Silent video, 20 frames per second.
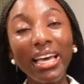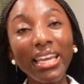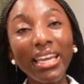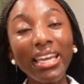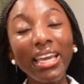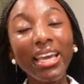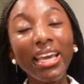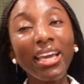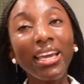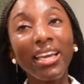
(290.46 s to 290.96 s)

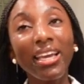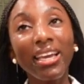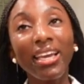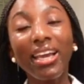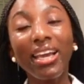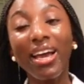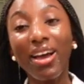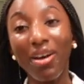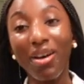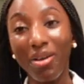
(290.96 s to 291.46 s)

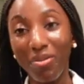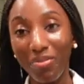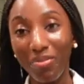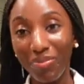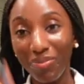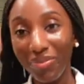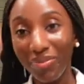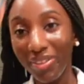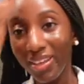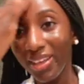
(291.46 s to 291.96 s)

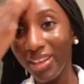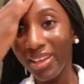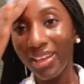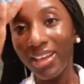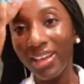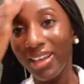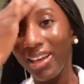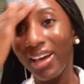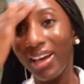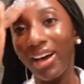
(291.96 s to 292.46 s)
a.m.
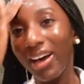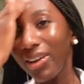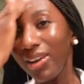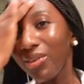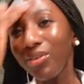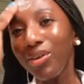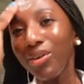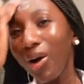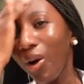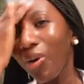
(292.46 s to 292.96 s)
I
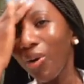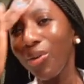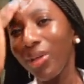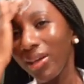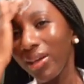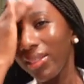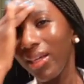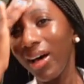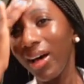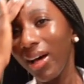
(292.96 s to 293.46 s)
don't know,
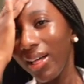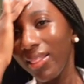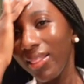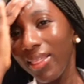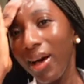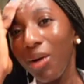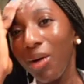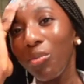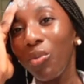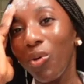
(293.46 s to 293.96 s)
like
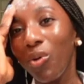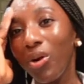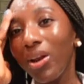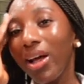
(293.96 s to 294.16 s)
that more.